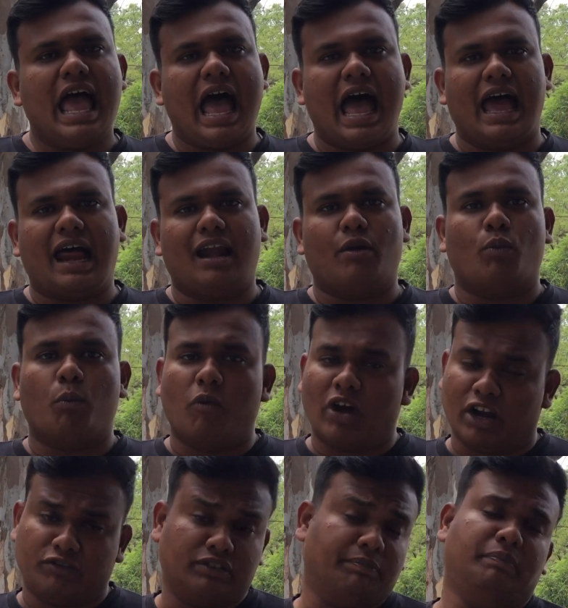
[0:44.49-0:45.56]
and one
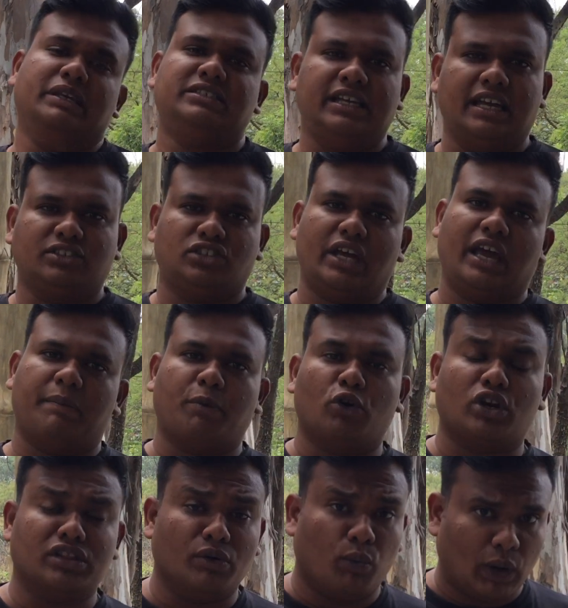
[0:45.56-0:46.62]
of the busiest airport
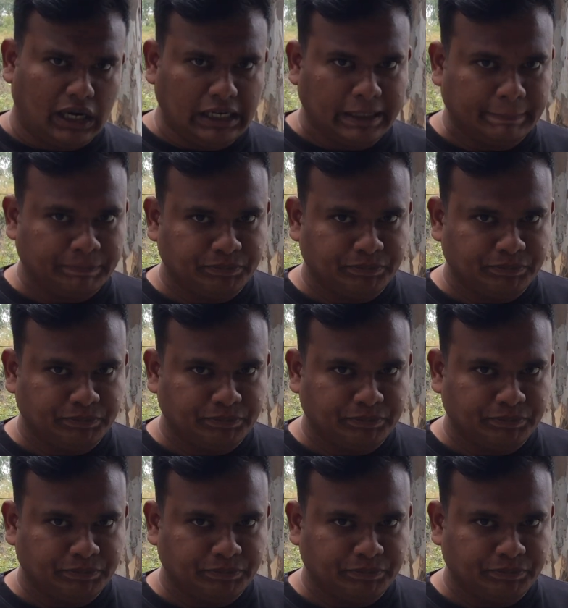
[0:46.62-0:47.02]
in the world,